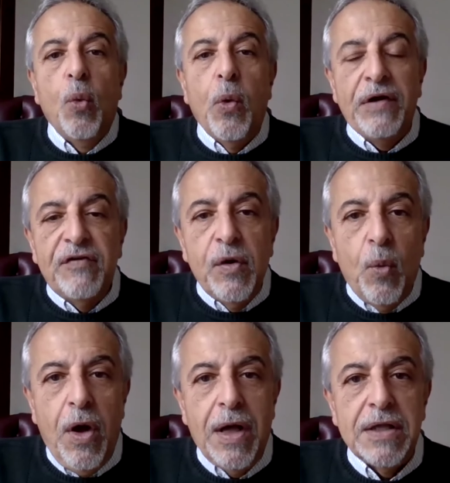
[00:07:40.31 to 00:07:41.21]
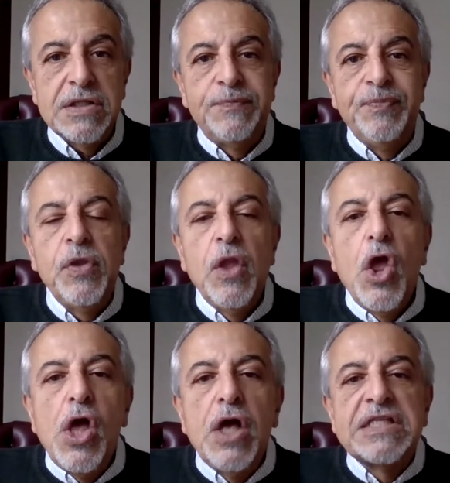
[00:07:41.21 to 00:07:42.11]
Whatever it was,
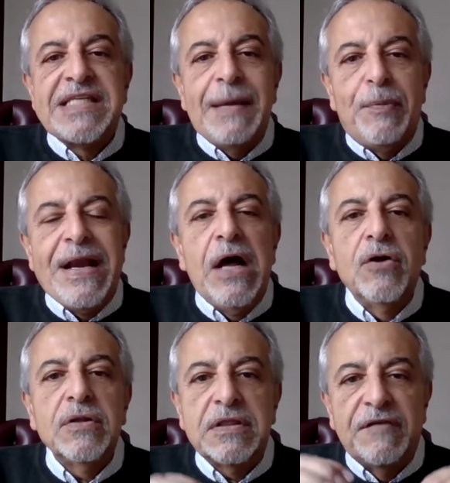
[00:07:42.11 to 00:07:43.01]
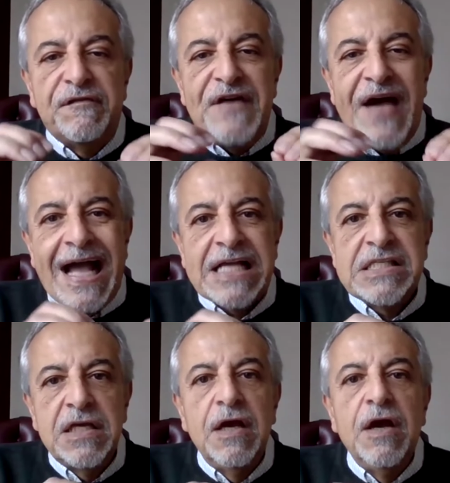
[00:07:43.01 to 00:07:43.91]
separate out the
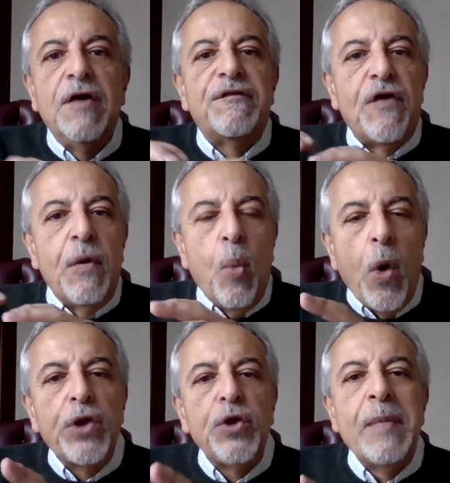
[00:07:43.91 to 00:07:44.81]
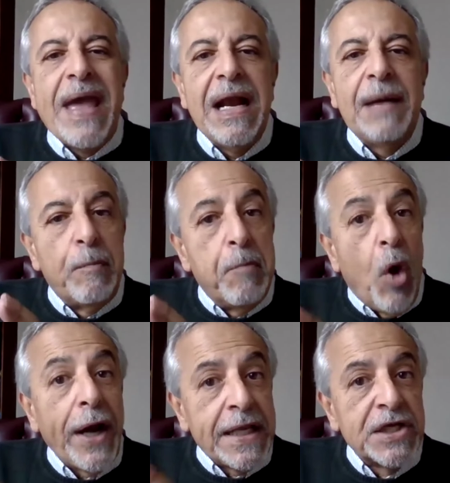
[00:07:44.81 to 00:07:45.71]
facts from what you made up or
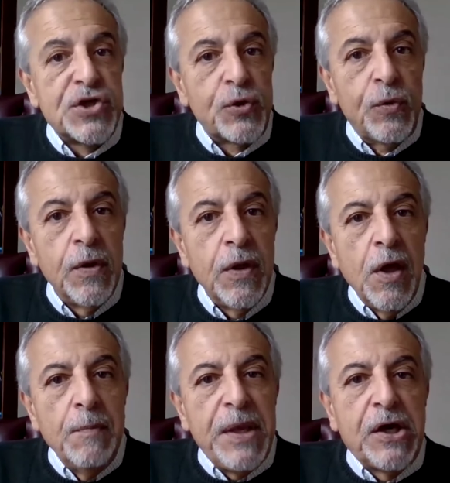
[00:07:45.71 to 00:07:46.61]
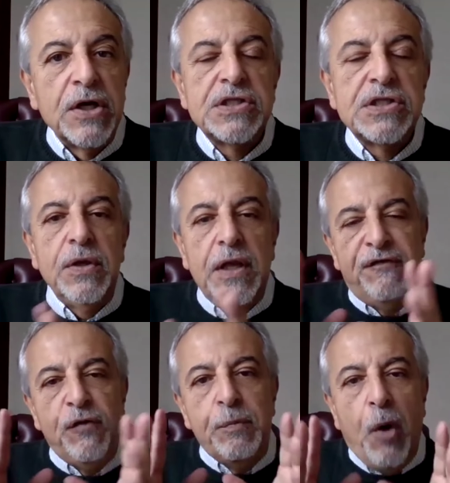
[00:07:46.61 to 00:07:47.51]
bought into. Because
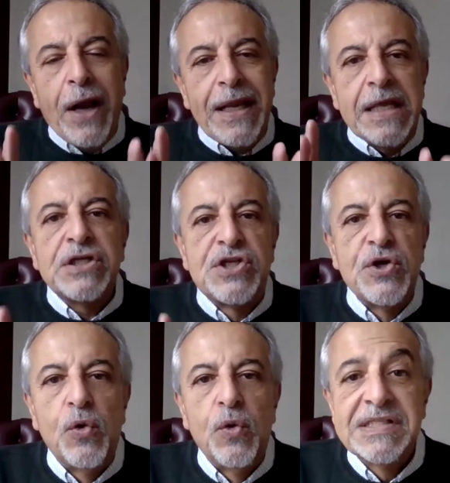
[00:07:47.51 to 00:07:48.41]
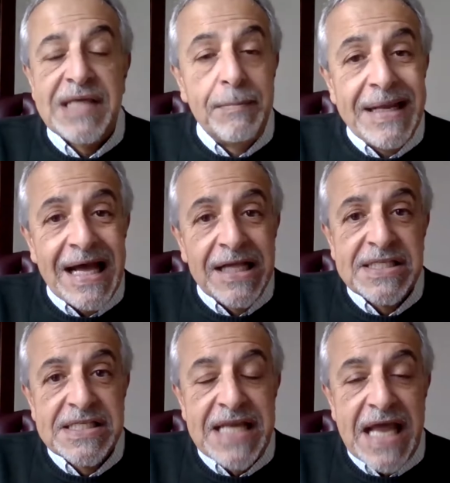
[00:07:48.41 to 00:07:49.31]
if you bought into somebody
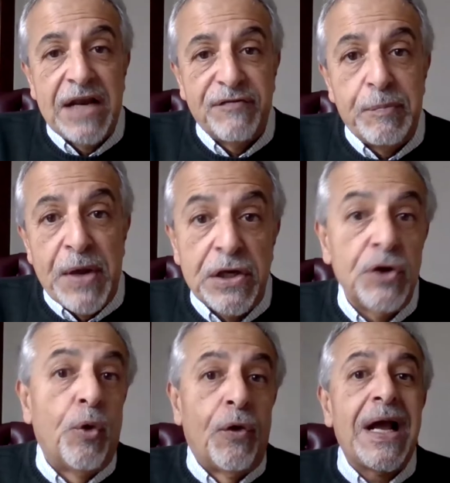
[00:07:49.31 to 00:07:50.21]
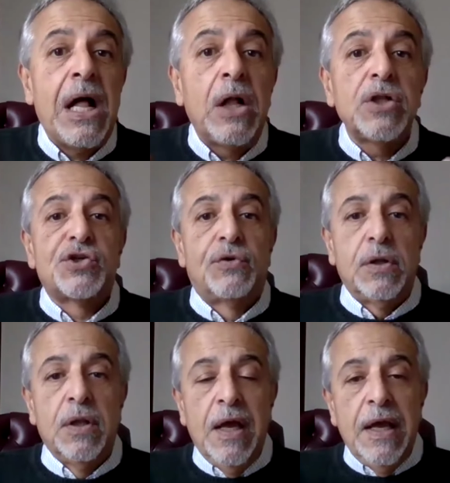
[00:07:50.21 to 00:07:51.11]
else's negative opinion or a
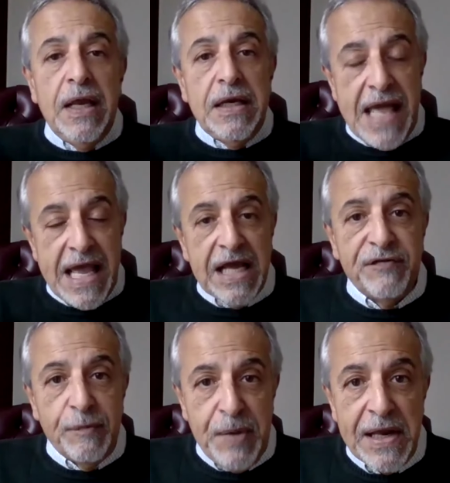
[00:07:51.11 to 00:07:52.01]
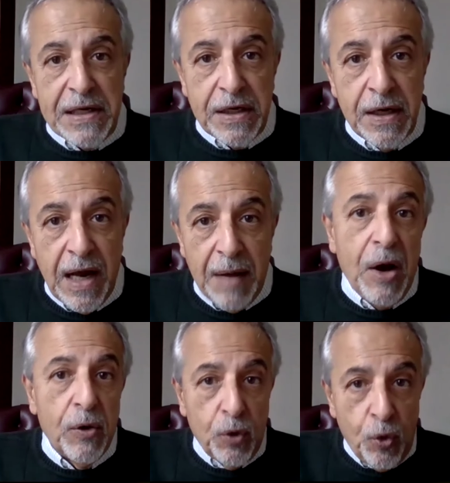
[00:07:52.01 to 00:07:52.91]
cultural negative opinion
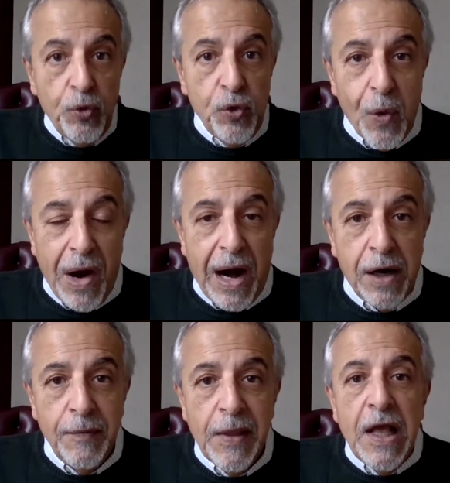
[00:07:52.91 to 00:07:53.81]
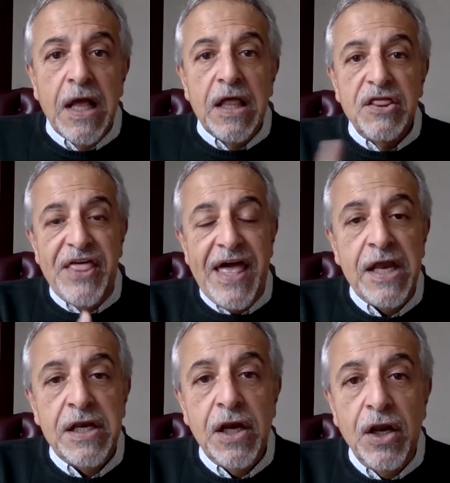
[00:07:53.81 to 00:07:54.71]
about who you are,
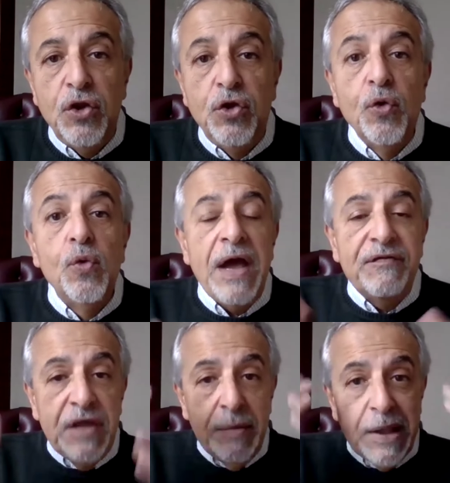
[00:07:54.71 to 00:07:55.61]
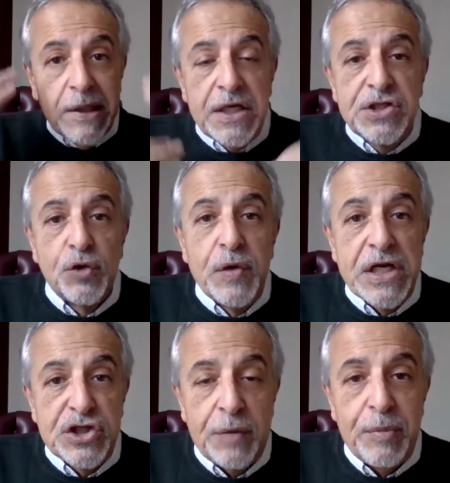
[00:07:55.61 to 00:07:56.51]
then you have the ability to
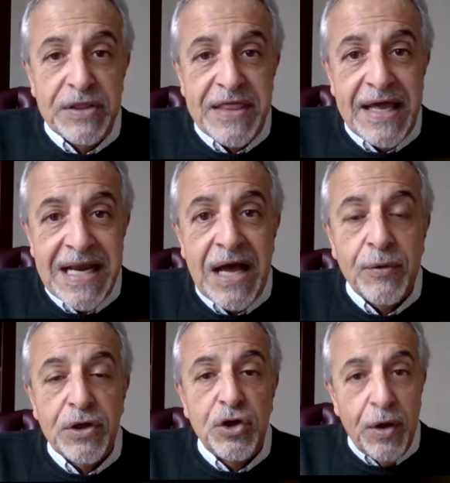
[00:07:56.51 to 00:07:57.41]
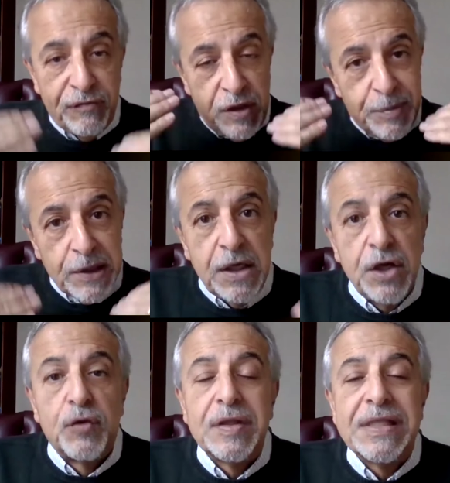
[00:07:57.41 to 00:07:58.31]
reinterpret that now, and you have the
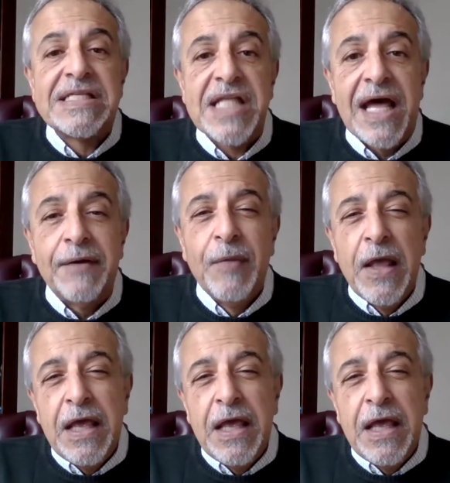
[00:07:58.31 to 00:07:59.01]
ability to release that.